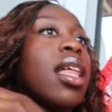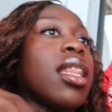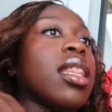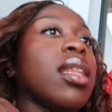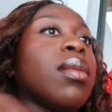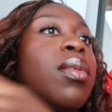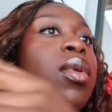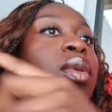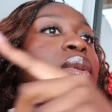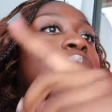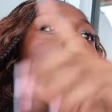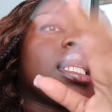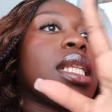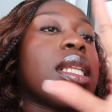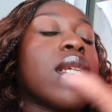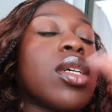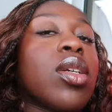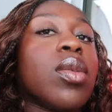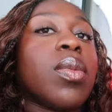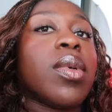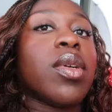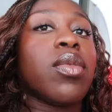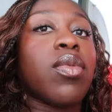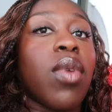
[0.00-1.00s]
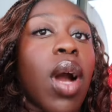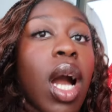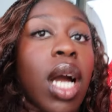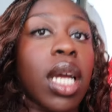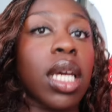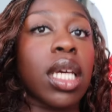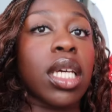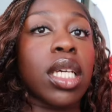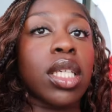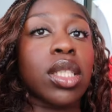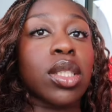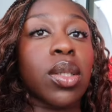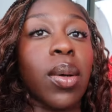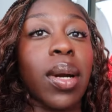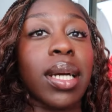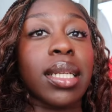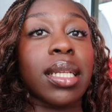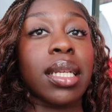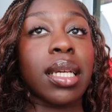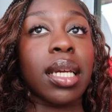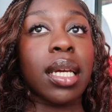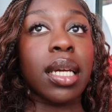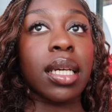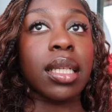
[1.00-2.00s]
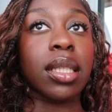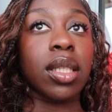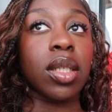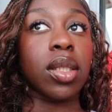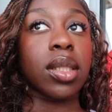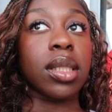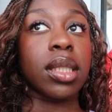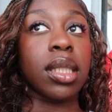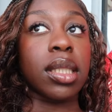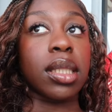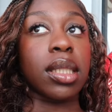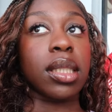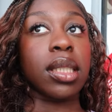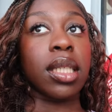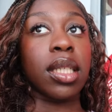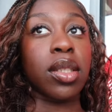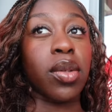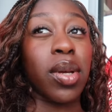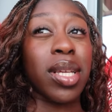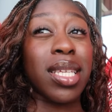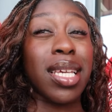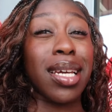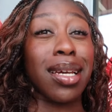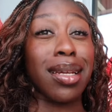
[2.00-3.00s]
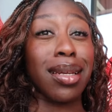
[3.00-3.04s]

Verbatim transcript: the boat was a little bit rocky so i did get a little seasick so i take